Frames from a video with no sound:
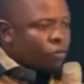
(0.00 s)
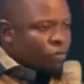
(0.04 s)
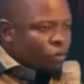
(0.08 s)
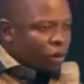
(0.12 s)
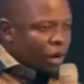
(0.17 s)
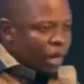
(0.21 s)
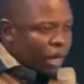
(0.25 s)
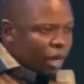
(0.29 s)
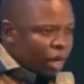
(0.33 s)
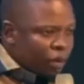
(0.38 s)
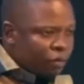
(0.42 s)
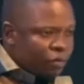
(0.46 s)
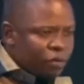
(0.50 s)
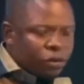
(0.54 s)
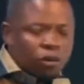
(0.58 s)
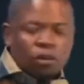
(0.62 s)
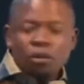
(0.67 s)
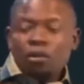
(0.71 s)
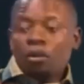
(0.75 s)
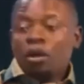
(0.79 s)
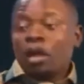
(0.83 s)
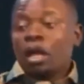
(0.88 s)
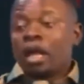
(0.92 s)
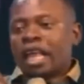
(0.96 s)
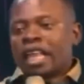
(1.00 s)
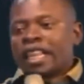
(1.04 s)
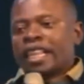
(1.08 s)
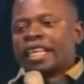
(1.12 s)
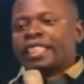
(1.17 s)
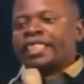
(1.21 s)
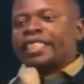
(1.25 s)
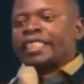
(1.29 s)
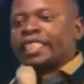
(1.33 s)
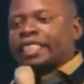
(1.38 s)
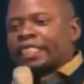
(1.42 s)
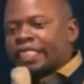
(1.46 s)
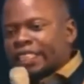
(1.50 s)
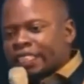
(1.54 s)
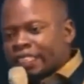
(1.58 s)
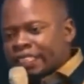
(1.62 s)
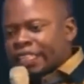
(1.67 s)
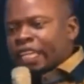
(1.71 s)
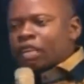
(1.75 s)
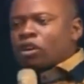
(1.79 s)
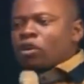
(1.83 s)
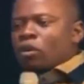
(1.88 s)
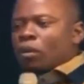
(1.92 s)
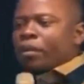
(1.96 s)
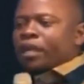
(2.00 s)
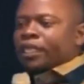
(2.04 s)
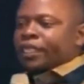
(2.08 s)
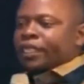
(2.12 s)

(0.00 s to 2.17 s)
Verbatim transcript: forgive you. This is a general